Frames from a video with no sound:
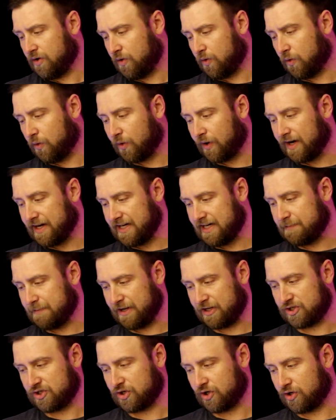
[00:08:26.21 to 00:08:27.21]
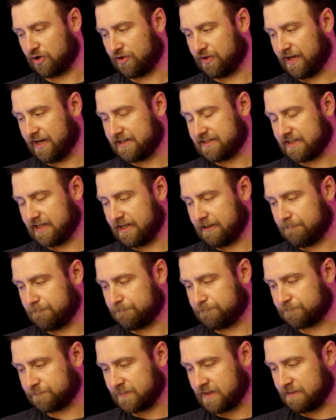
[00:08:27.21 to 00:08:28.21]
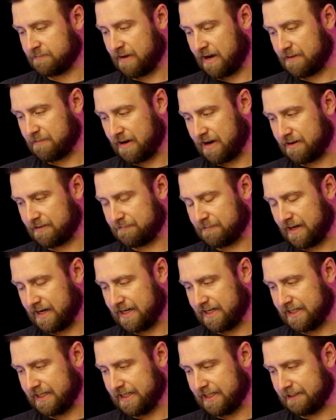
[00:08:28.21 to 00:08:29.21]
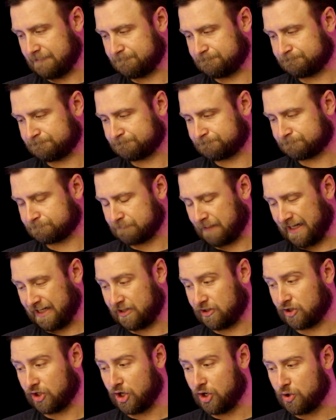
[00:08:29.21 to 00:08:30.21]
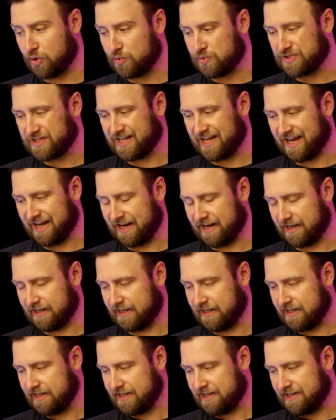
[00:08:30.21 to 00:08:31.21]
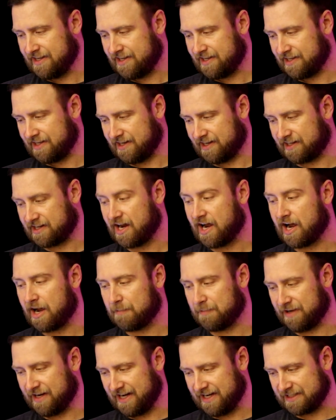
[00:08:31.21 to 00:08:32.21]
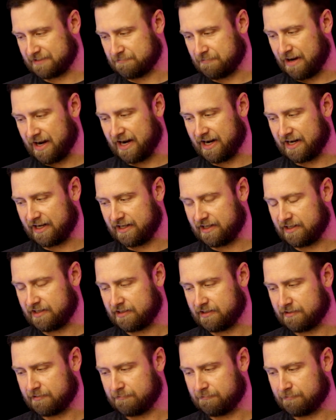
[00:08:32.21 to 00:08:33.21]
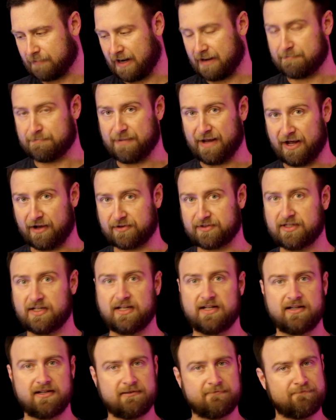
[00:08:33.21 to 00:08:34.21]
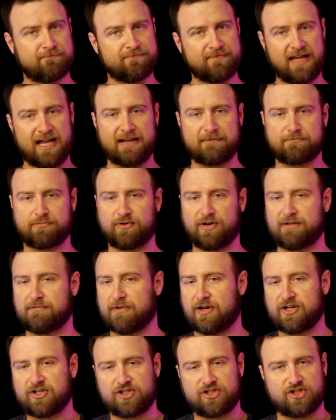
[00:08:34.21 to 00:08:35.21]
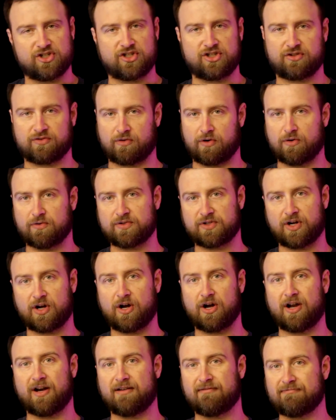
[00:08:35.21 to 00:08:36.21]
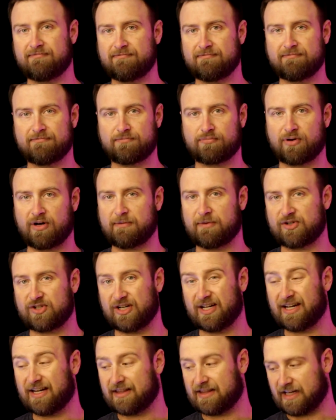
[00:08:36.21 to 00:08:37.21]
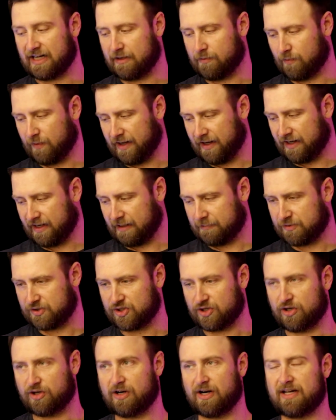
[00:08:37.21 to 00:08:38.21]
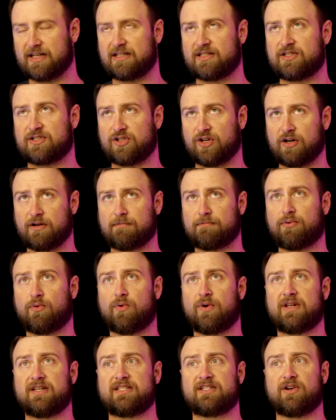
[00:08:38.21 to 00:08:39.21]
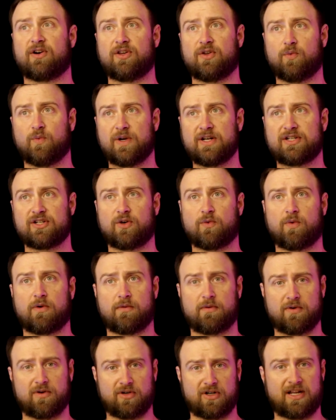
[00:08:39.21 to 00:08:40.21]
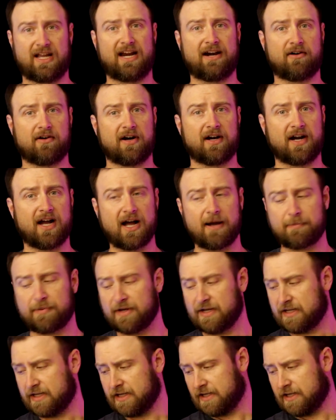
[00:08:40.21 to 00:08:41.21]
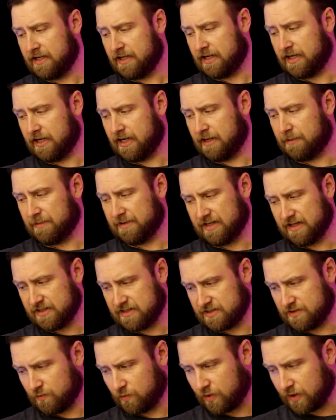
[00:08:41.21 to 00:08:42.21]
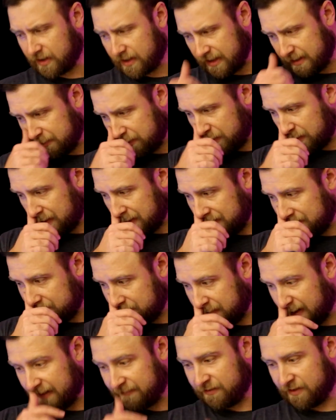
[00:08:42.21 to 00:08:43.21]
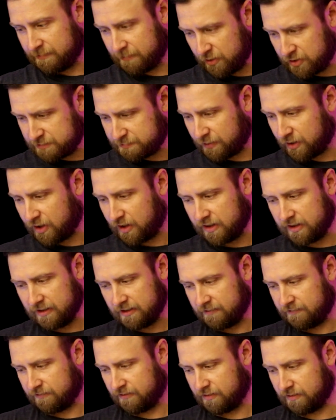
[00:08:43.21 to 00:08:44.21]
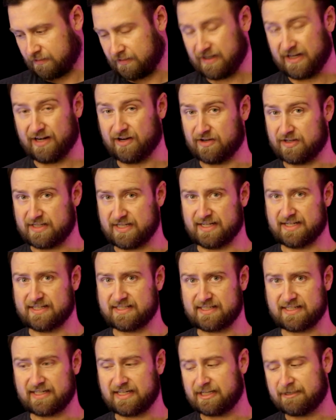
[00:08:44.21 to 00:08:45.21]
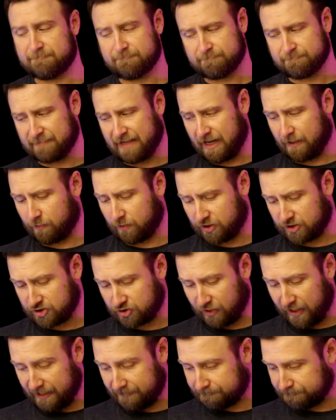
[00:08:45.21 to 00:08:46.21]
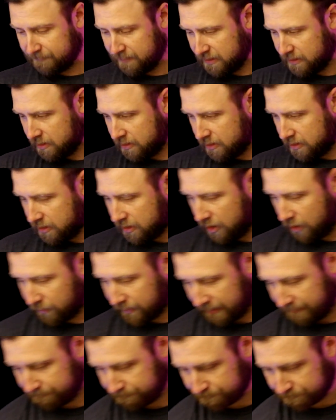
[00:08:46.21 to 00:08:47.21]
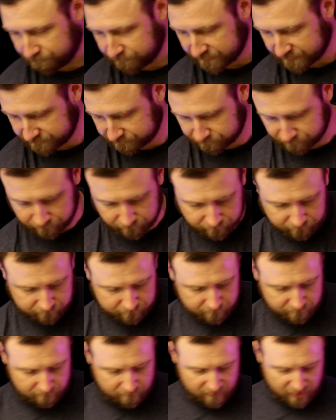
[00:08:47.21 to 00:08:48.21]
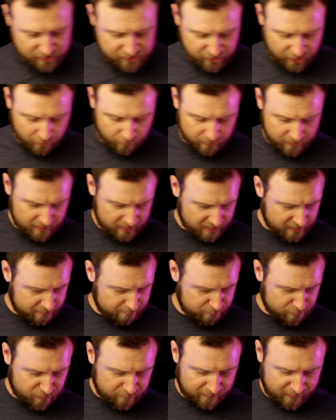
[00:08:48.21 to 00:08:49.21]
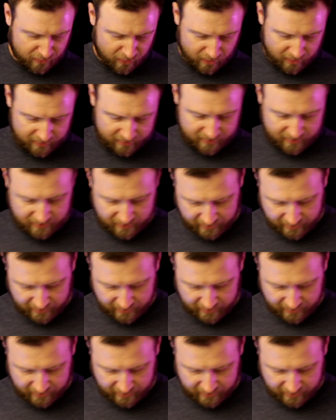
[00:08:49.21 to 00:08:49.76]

or I need to make sure that my clothes can accommodate my belt. That pretty much just throws on pretty much anything I'm wearing. I'm sure at certain points during the winter where we're layering up, it doesn't work anymore, but for the most part, for here in Tennessee, that works great. Okay, so moving on.